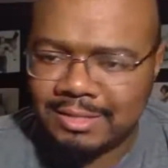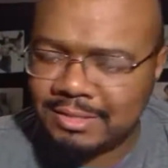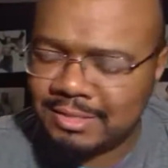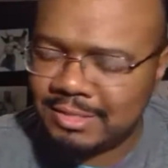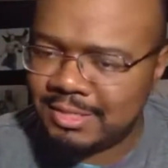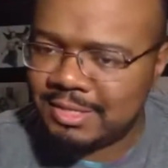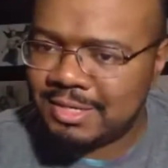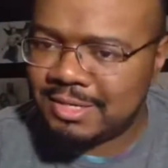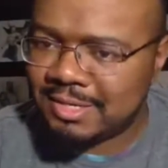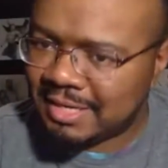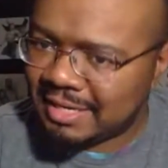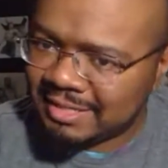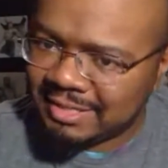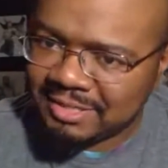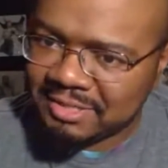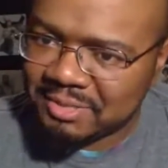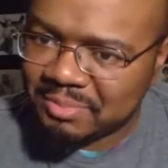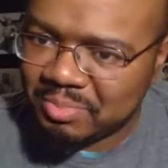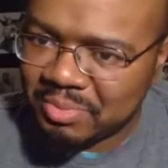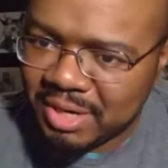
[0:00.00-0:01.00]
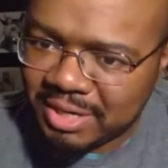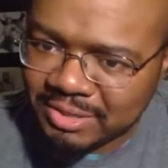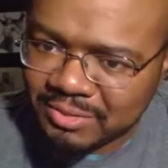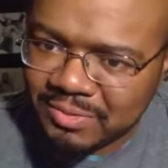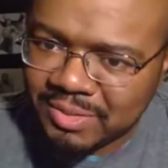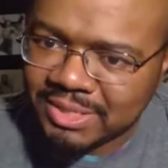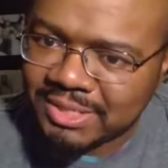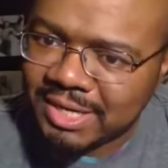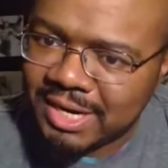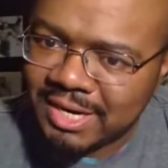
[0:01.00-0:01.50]
see. That's a surprise
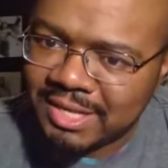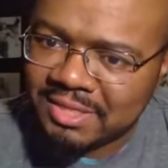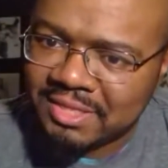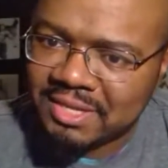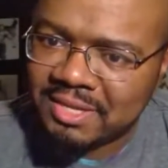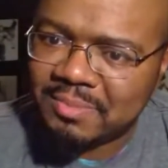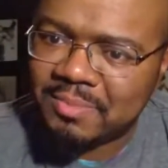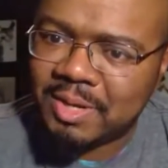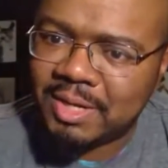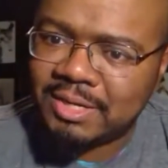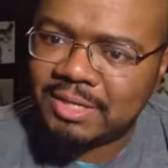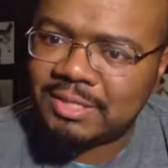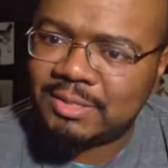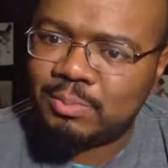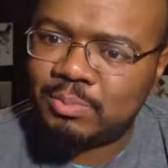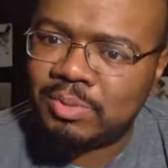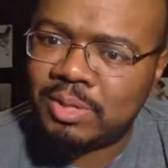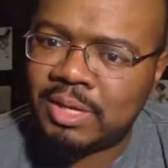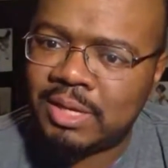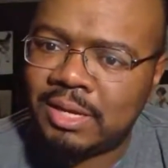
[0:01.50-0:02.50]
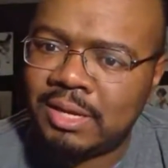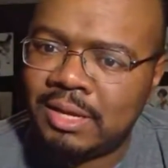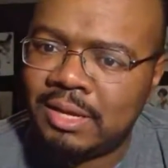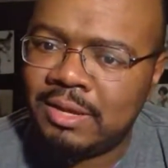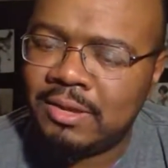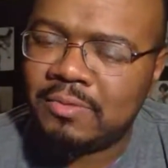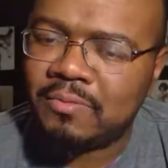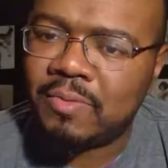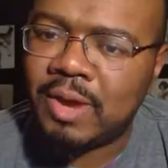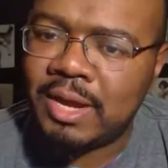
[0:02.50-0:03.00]
question. I didn't think about this, but
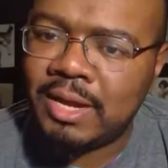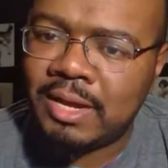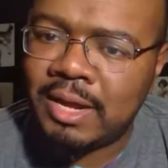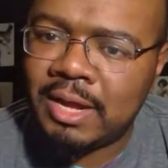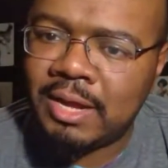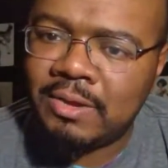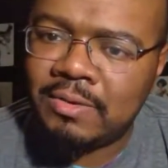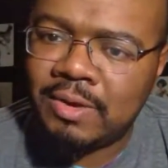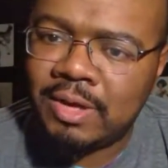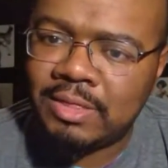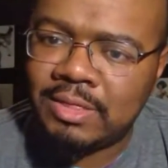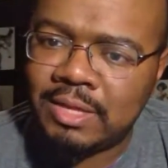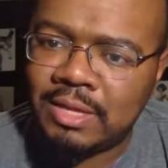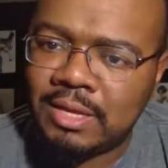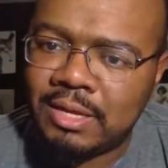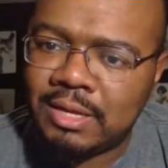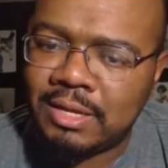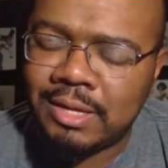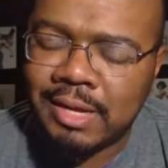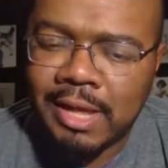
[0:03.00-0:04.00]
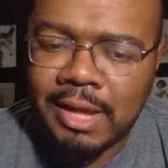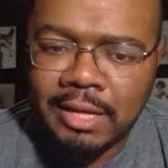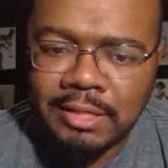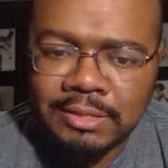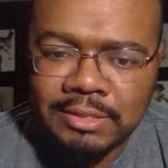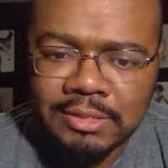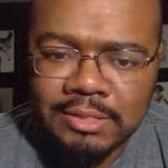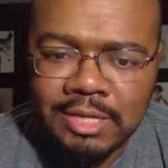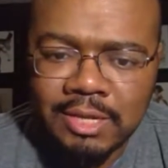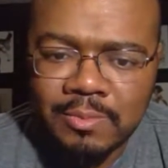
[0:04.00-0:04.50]
right now I think
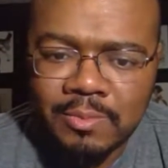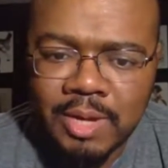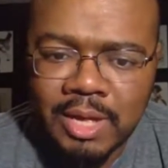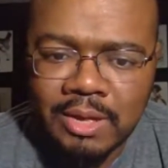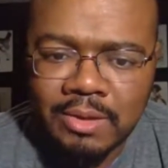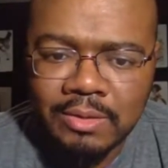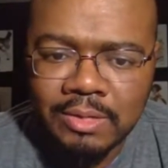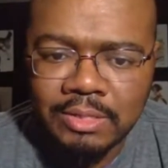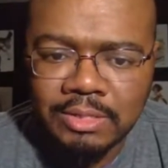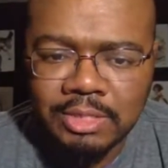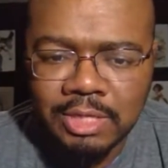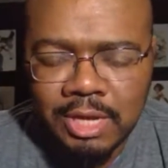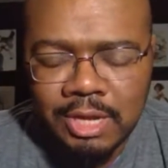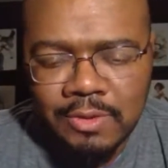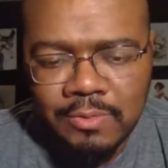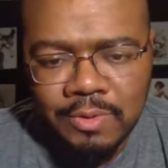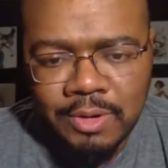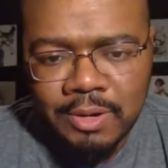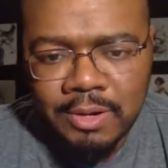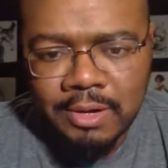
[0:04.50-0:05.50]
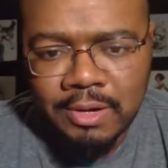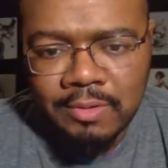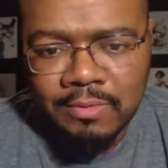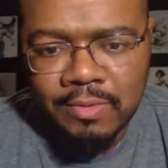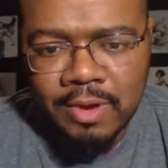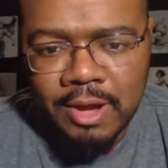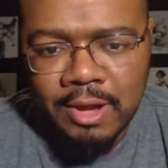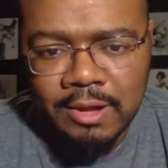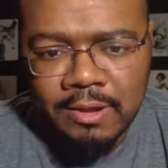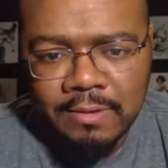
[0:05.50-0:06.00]
Glass is coming out in January,
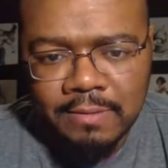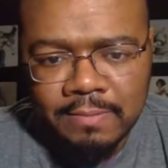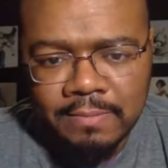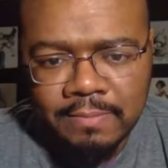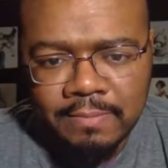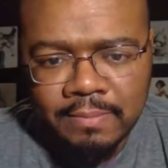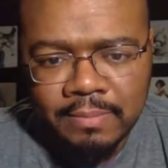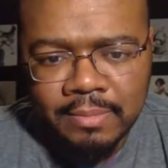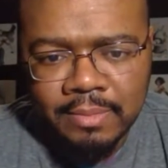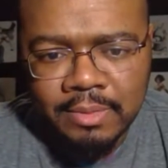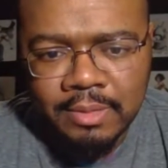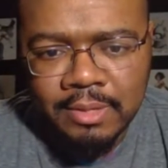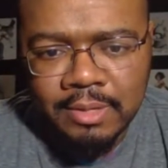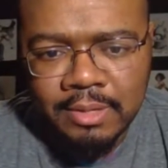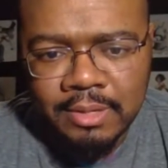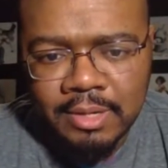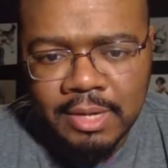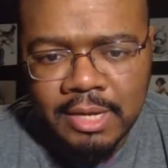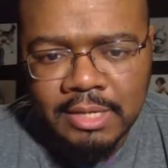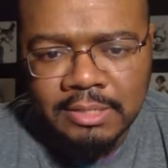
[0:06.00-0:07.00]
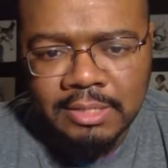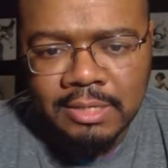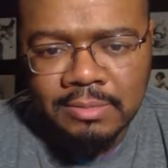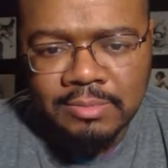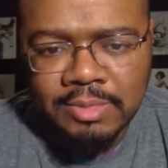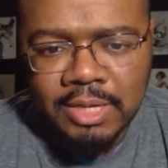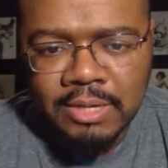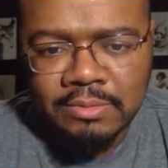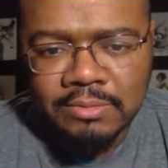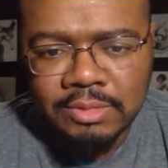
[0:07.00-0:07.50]
right? Glass
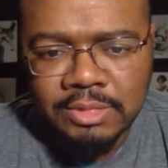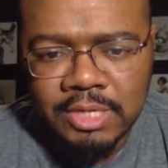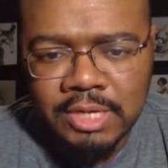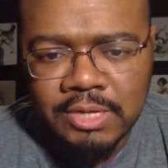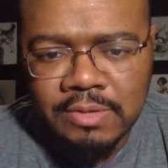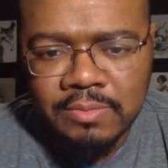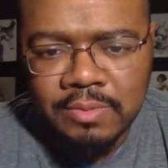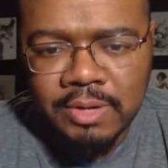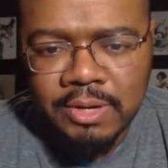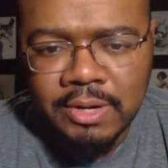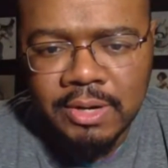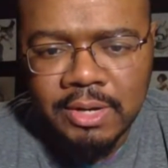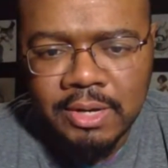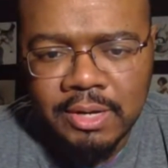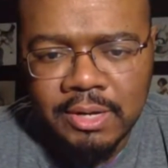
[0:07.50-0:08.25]
comes out in January.